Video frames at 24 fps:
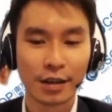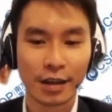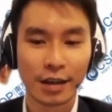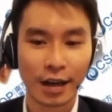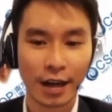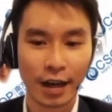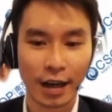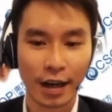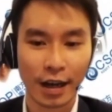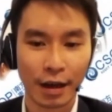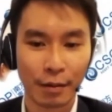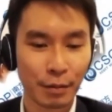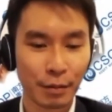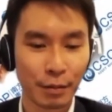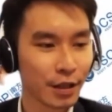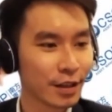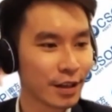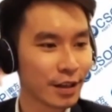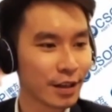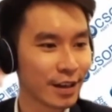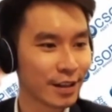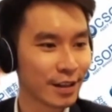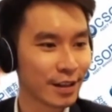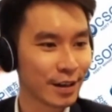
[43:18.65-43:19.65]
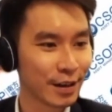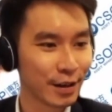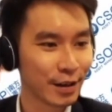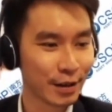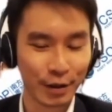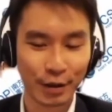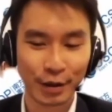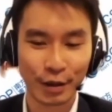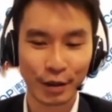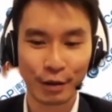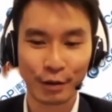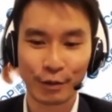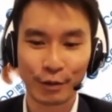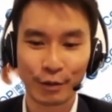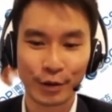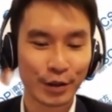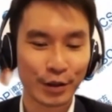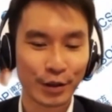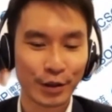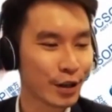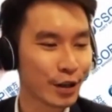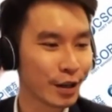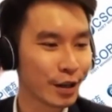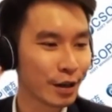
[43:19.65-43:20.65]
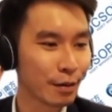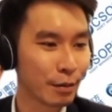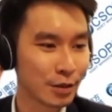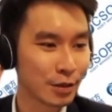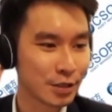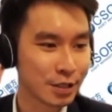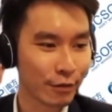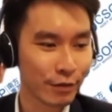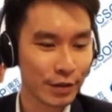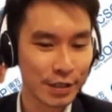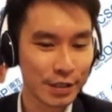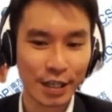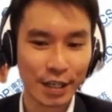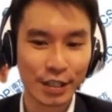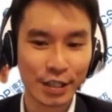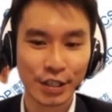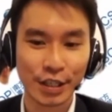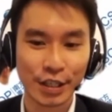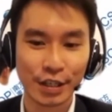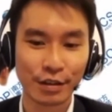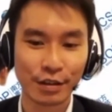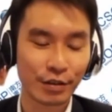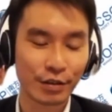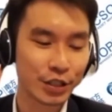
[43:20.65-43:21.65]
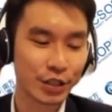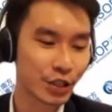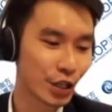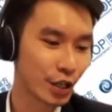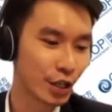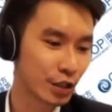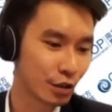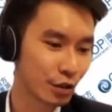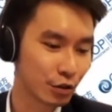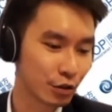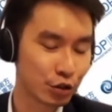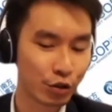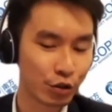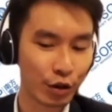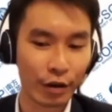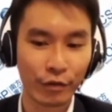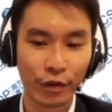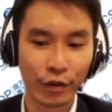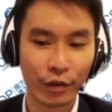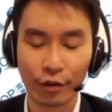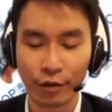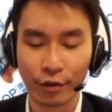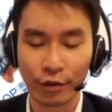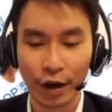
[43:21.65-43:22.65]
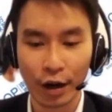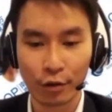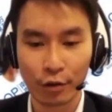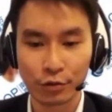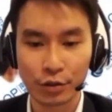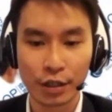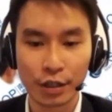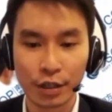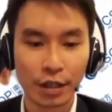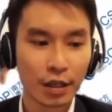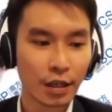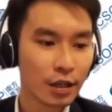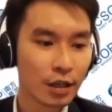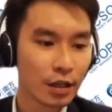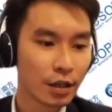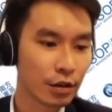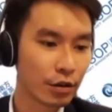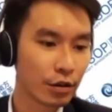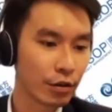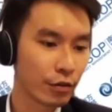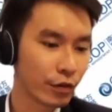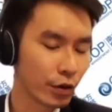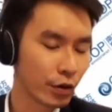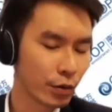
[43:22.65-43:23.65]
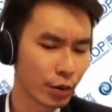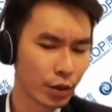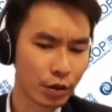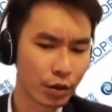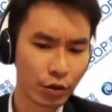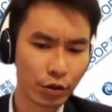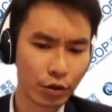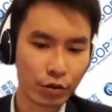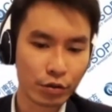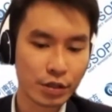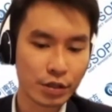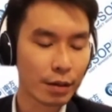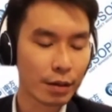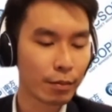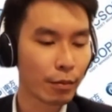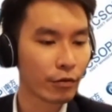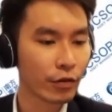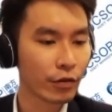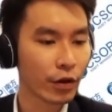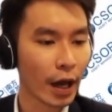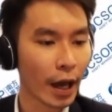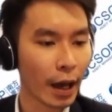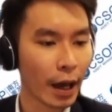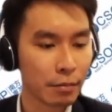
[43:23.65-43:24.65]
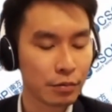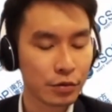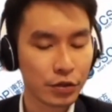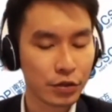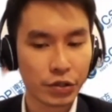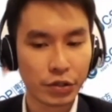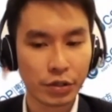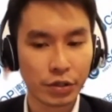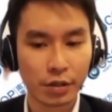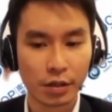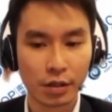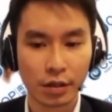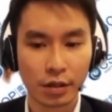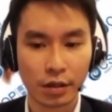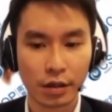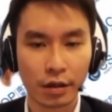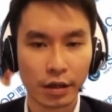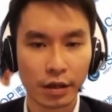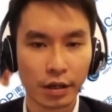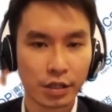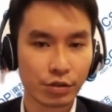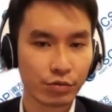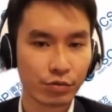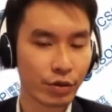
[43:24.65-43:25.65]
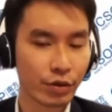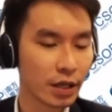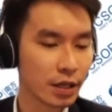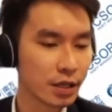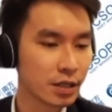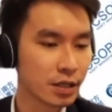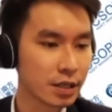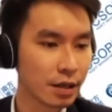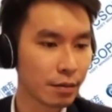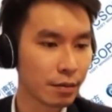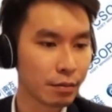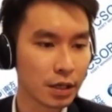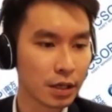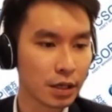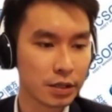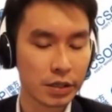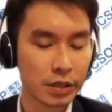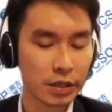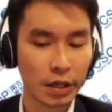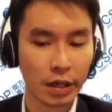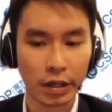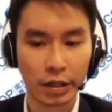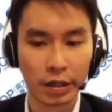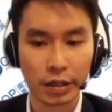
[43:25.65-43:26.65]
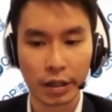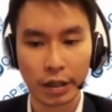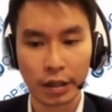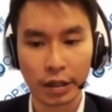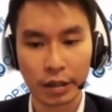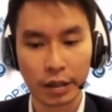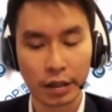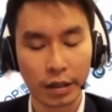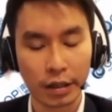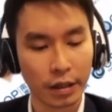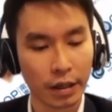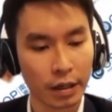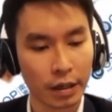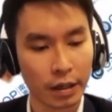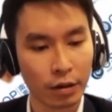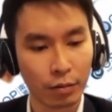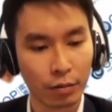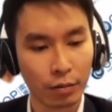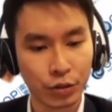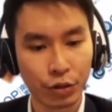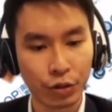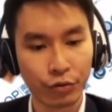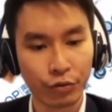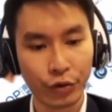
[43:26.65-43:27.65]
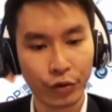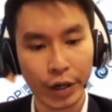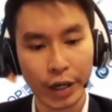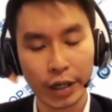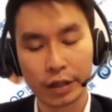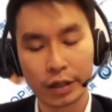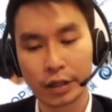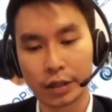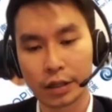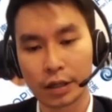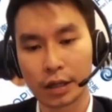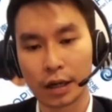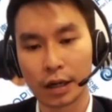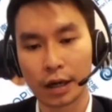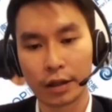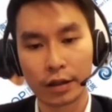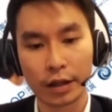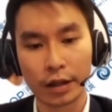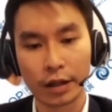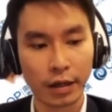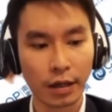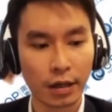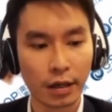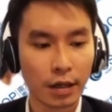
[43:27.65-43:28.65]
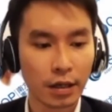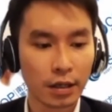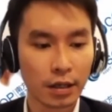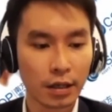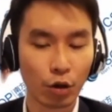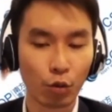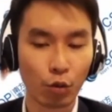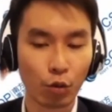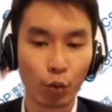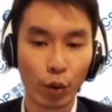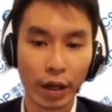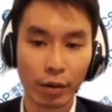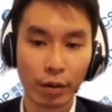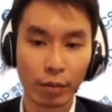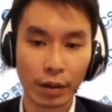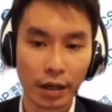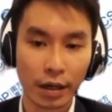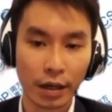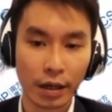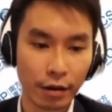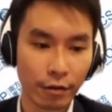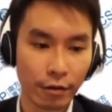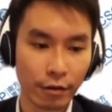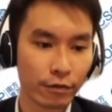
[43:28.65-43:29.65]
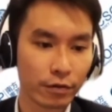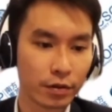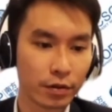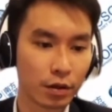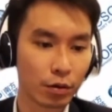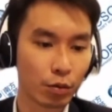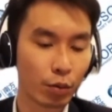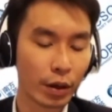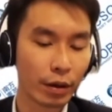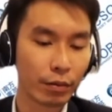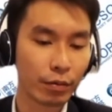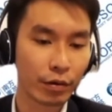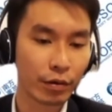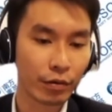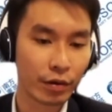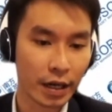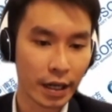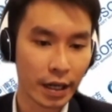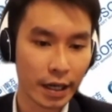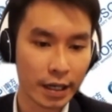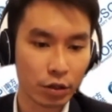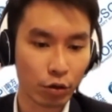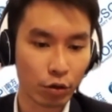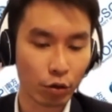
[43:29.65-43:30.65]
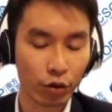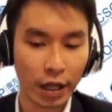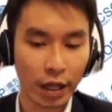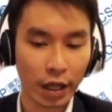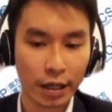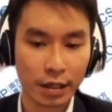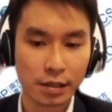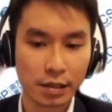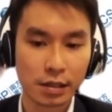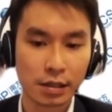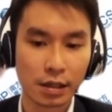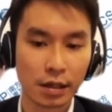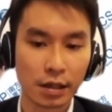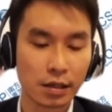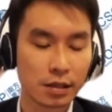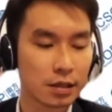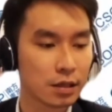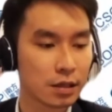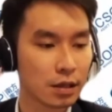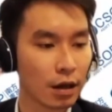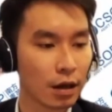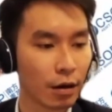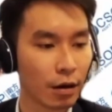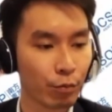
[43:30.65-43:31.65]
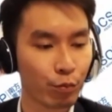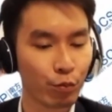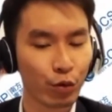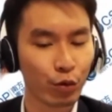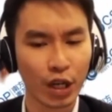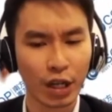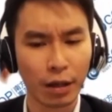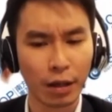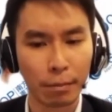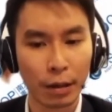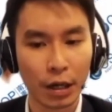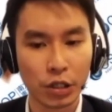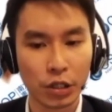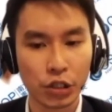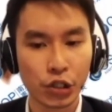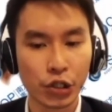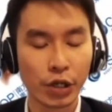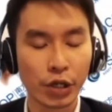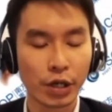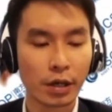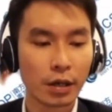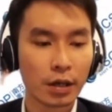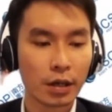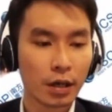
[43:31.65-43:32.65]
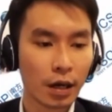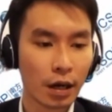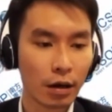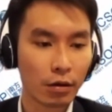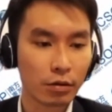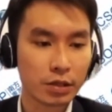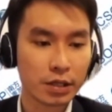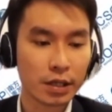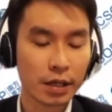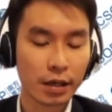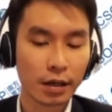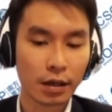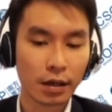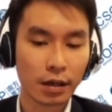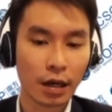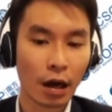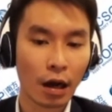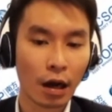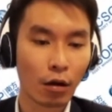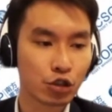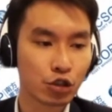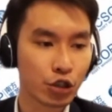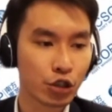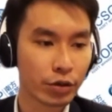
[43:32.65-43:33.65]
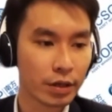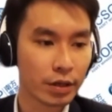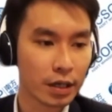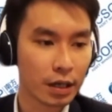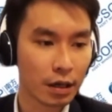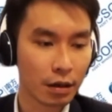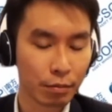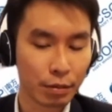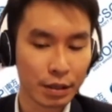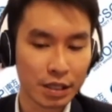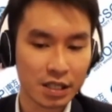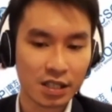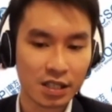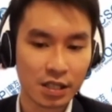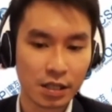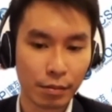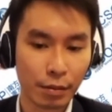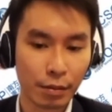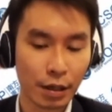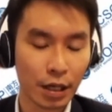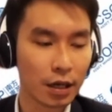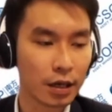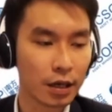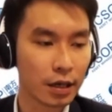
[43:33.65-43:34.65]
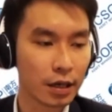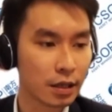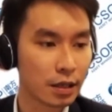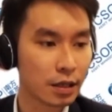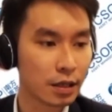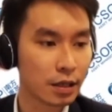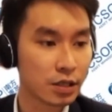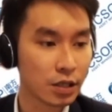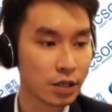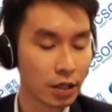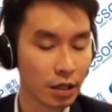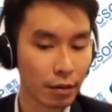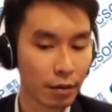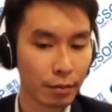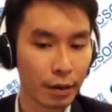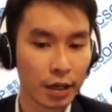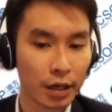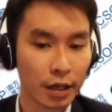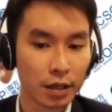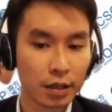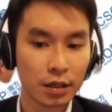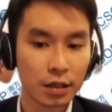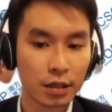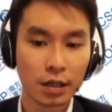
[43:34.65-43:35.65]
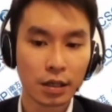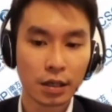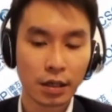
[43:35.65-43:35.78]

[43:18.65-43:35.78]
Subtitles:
I mean that if you're talking about Southeast Asia region, you travel around, if you were to use some of your apps, it is really seamless. The adoption rate, I think the way we live, the way we relate to things, it's pretty much, I would say, culturally a bit similar in certain manner.